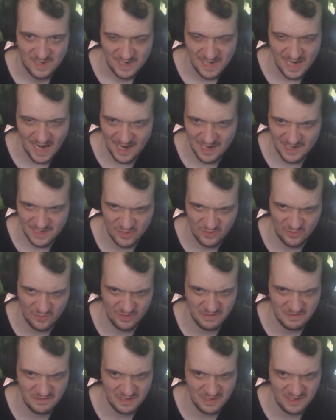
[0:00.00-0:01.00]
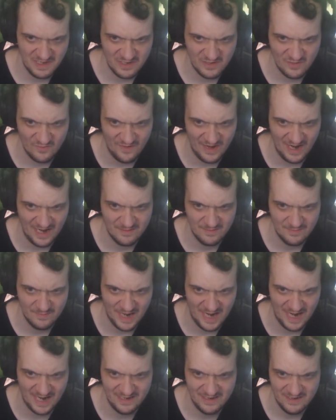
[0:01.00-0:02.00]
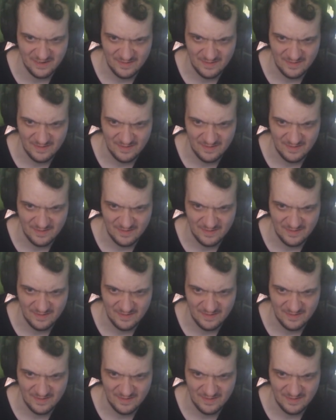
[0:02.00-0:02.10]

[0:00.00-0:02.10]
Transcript: Yeah, so you need to find pine.